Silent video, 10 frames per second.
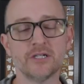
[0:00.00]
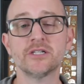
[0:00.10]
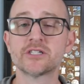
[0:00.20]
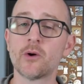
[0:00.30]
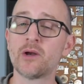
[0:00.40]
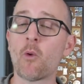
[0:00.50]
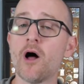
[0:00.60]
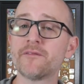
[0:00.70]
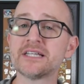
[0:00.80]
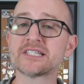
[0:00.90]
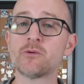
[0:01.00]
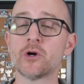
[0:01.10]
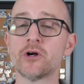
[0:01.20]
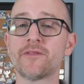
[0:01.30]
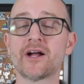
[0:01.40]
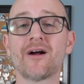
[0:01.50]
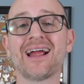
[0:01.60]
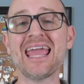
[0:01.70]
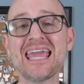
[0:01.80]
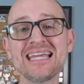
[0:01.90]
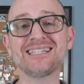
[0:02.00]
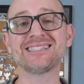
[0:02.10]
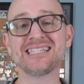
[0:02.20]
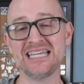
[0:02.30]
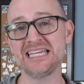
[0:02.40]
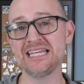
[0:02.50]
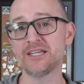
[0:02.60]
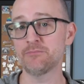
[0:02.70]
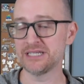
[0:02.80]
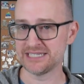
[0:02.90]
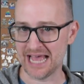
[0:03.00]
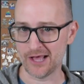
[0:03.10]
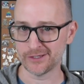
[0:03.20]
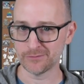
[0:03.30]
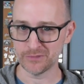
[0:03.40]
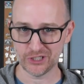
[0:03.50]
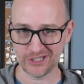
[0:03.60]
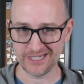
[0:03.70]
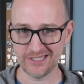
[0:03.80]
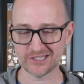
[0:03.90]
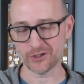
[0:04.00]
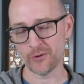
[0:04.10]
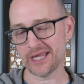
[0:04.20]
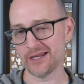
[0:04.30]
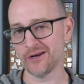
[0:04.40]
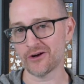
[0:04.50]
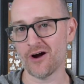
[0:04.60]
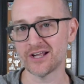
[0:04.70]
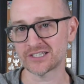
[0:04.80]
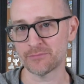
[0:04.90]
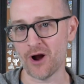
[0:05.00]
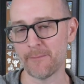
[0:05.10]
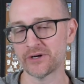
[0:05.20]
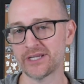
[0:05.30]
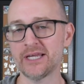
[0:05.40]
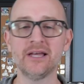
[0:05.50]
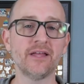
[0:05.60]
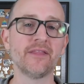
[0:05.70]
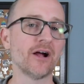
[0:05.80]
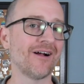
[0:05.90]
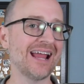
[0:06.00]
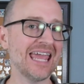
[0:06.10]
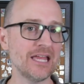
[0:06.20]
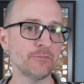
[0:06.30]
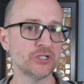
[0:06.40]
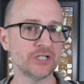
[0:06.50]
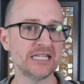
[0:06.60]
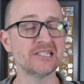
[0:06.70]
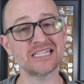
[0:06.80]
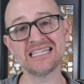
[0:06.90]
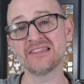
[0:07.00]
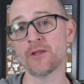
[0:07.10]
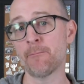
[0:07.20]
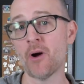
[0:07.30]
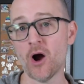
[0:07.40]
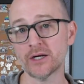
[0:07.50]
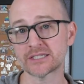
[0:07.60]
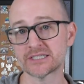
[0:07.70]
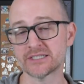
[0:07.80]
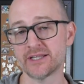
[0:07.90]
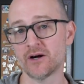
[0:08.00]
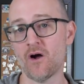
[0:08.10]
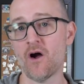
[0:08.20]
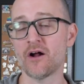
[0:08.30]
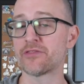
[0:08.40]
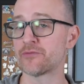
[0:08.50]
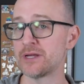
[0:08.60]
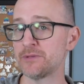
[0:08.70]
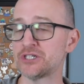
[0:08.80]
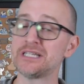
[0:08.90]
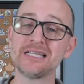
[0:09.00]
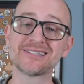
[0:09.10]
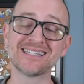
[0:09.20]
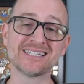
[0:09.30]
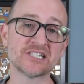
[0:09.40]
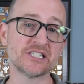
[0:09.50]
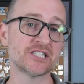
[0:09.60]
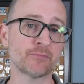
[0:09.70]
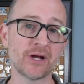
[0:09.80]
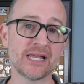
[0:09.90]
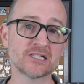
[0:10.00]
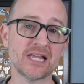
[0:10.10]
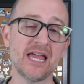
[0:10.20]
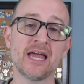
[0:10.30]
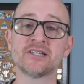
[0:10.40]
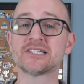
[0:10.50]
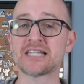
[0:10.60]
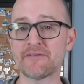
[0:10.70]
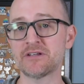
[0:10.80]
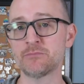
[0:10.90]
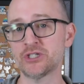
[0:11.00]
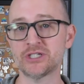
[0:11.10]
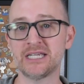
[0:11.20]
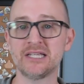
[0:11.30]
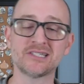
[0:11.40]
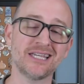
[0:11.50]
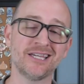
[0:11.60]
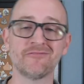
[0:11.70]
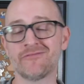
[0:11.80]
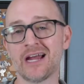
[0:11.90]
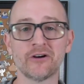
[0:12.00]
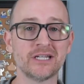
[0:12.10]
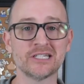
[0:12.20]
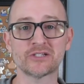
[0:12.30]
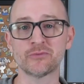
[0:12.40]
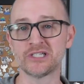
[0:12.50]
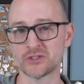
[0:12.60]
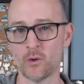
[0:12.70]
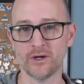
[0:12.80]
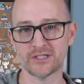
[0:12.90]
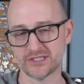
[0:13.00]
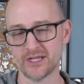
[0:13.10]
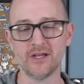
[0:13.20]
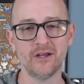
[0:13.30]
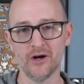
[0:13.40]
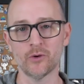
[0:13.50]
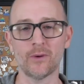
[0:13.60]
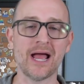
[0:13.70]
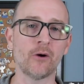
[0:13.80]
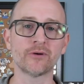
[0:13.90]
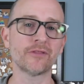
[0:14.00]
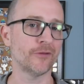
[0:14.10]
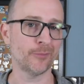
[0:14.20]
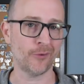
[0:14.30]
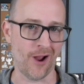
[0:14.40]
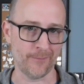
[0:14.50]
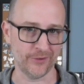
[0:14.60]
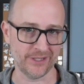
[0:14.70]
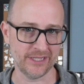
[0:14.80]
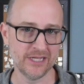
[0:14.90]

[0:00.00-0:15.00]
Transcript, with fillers: So at Walt Disney World, there are 18 medallion machines located across the property. There are eight machines in the parks. There are three machines at Disney Springs and seven machines in various resorts around the property.